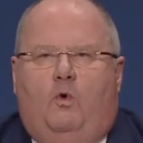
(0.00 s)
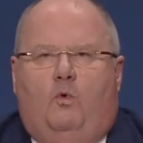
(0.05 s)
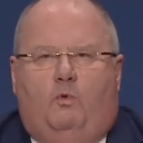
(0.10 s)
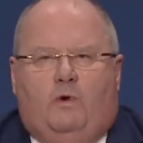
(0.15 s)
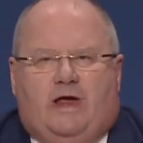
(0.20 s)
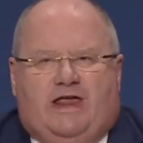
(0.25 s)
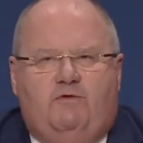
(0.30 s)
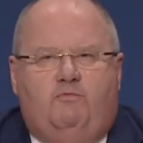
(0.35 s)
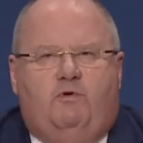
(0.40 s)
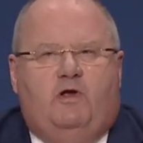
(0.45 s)

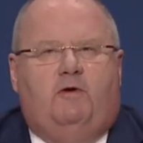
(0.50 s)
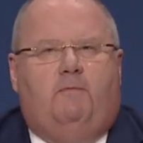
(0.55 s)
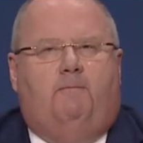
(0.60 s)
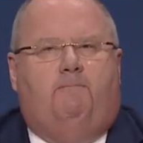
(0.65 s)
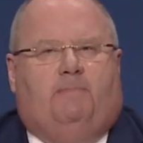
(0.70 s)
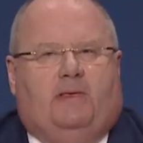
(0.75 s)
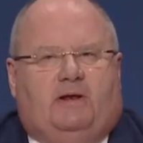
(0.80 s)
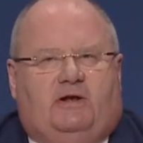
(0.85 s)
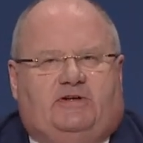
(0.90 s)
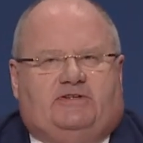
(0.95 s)
We will
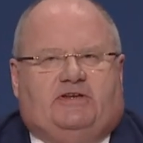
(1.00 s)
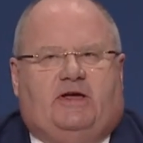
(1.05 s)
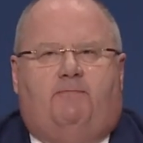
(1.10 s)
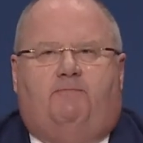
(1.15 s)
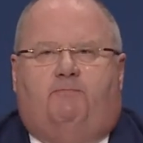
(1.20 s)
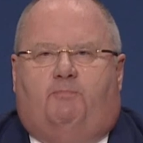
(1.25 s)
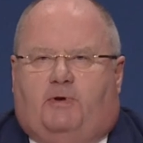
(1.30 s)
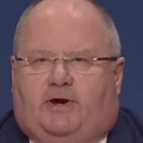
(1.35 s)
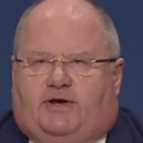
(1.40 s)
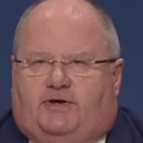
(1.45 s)
build a
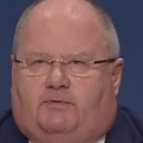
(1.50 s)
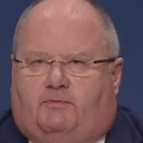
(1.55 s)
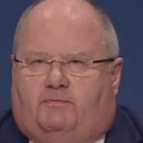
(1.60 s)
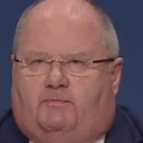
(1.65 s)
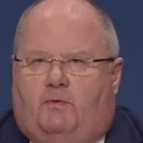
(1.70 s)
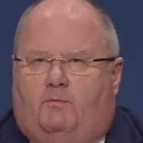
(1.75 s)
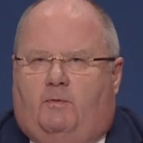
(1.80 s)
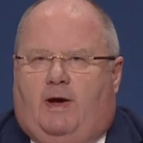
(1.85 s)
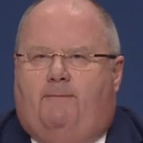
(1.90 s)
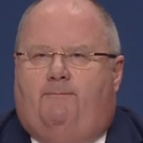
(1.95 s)
Britain
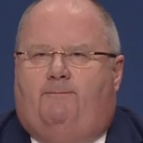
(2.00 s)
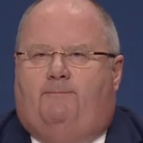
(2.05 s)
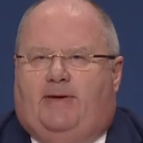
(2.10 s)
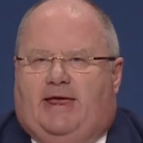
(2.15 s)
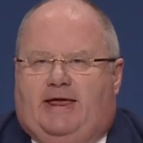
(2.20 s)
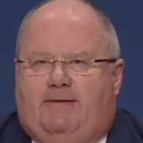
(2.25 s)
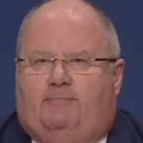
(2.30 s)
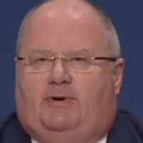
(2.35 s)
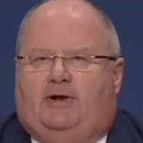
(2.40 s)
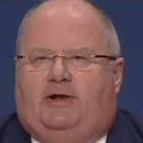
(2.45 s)
where
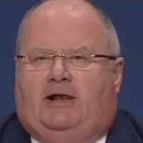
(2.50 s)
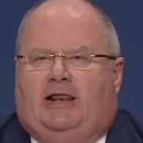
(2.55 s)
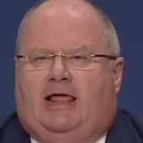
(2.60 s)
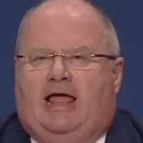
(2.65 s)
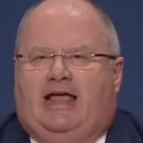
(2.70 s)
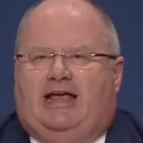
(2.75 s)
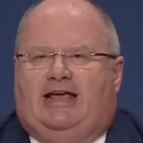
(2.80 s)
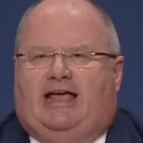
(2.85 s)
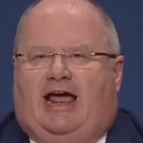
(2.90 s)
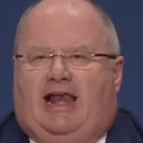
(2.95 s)
people
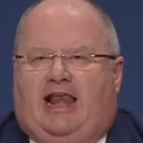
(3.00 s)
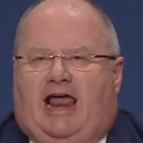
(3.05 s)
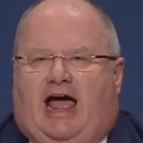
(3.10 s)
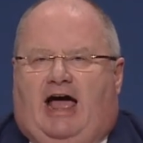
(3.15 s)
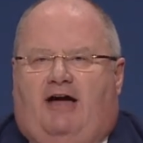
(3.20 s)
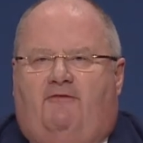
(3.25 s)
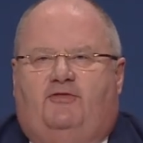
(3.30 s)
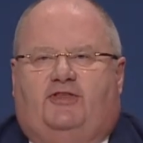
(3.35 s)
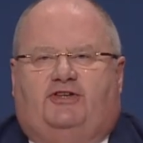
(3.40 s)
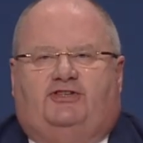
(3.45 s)
can
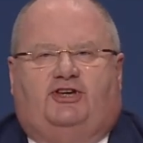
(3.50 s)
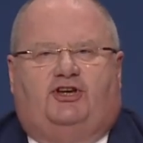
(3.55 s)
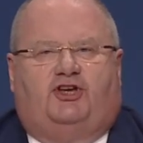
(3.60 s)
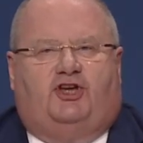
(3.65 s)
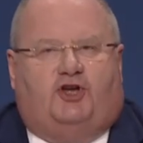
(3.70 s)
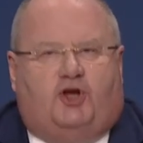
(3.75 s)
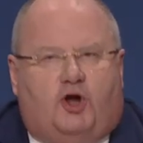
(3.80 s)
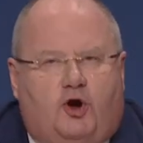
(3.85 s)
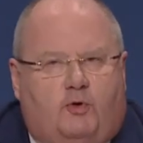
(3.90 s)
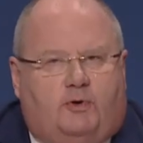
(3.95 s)
have the
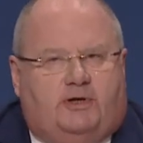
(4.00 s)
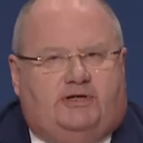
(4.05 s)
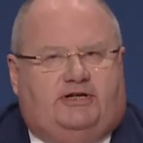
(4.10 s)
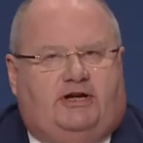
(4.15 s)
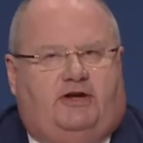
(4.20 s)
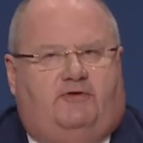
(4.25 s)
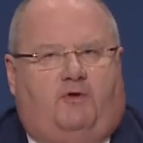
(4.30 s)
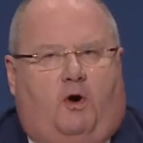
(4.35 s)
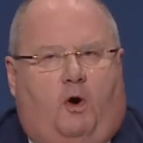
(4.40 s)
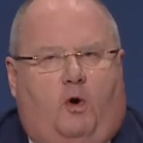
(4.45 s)

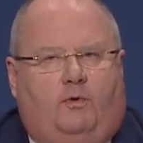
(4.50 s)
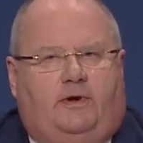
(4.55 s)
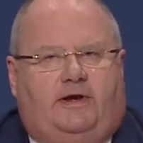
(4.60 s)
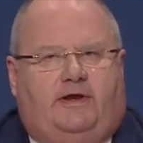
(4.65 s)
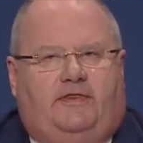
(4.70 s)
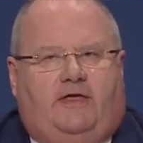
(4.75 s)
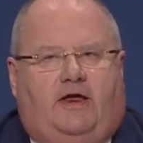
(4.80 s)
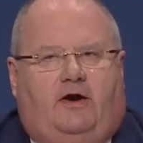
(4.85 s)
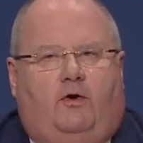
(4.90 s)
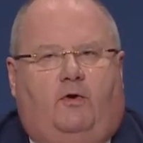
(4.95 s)
security of
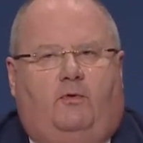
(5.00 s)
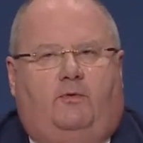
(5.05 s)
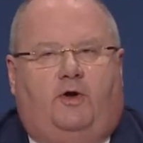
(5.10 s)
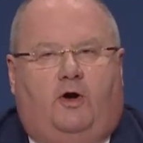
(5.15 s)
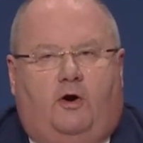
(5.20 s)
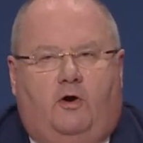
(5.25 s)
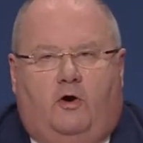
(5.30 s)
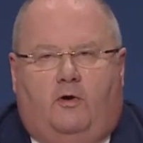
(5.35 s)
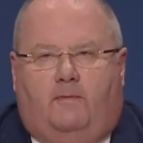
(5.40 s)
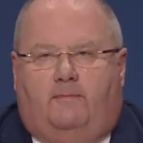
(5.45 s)
owning their own
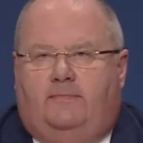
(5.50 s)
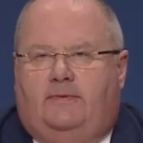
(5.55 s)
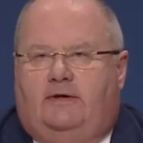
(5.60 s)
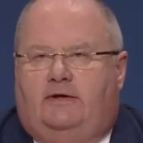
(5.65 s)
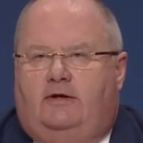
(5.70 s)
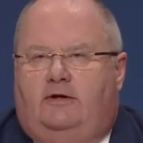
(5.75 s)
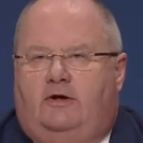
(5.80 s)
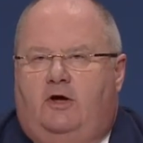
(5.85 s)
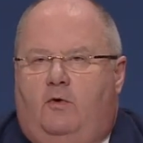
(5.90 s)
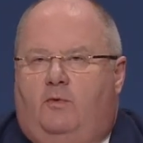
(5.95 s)
home,
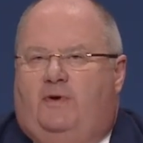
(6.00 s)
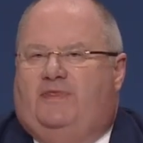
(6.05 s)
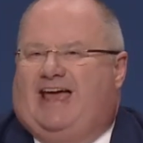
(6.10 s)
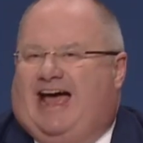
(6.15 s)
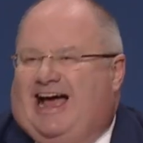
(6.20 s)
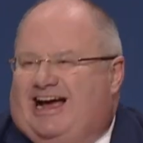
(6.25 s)
with